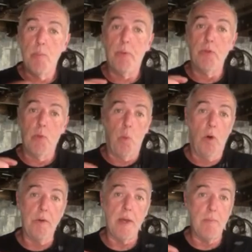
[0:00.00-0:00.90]
But the
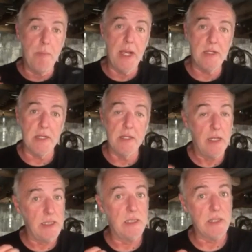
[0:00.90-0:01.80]
one amazing,
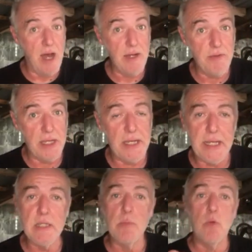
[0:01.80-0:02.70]
at least I think it
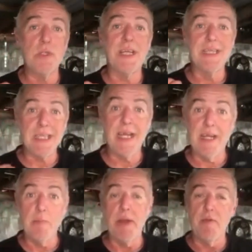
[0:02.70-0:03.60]
is, the most
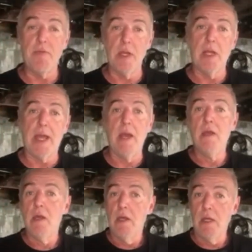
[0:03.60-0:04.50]
exciting benefit you'll get
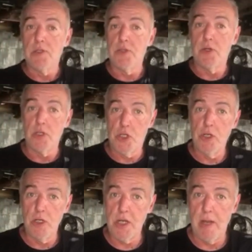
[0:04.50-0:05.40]
as a Dodge
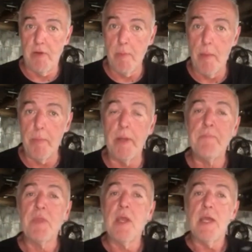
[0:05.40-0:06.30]
Charger level member
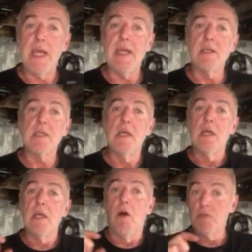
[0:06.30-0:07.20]
is,
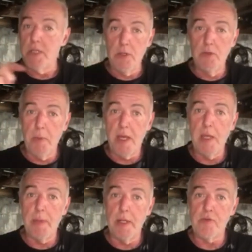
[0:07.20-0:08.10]
obviously, use my
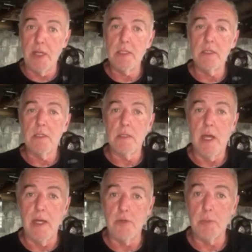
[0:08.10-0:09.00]
email address,
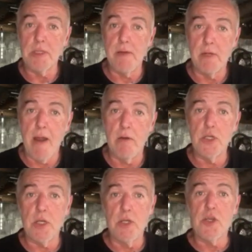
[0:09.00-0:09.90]

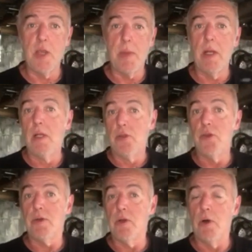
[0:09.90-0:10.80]

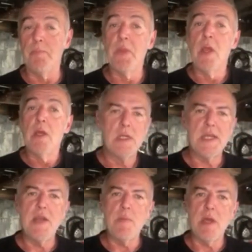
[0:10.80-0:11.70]
00garage@gmail.com.
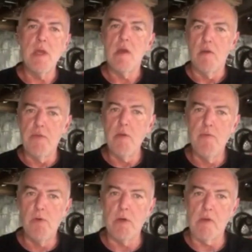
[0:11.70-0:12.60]
Send me a few
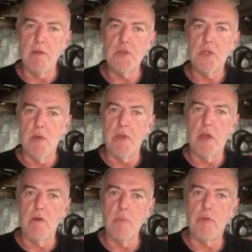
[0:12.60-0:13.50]
photographs of your
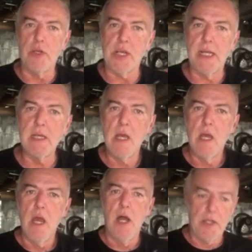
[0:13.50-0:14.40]
current project
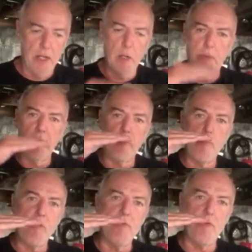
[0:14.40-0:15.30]
and a little bit of a
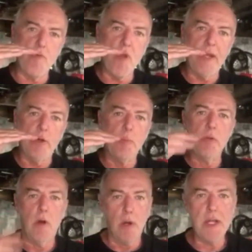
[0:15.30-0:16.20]
brief write-up
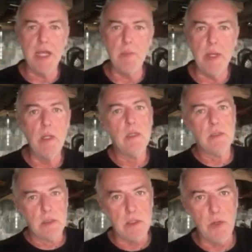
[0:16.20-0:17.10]
on email
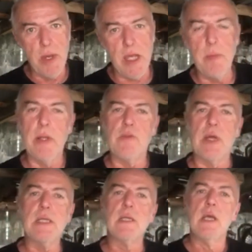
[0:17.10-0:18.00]
to my email
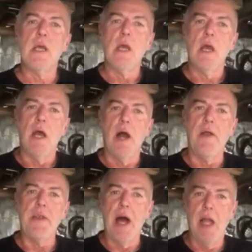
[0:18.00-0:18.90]
address,
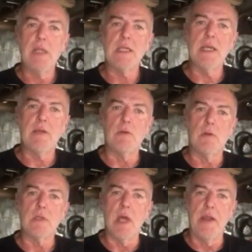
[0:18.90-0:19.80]
and I'll take
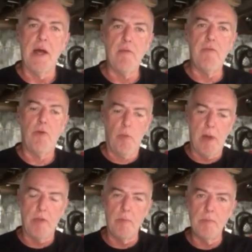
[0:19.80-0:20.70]
those and I'll
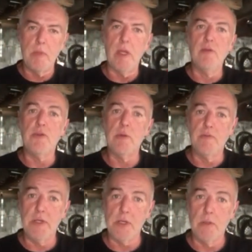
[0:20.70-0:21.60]
format them into a
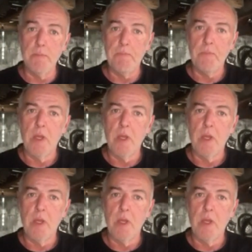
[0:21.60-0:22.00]
video,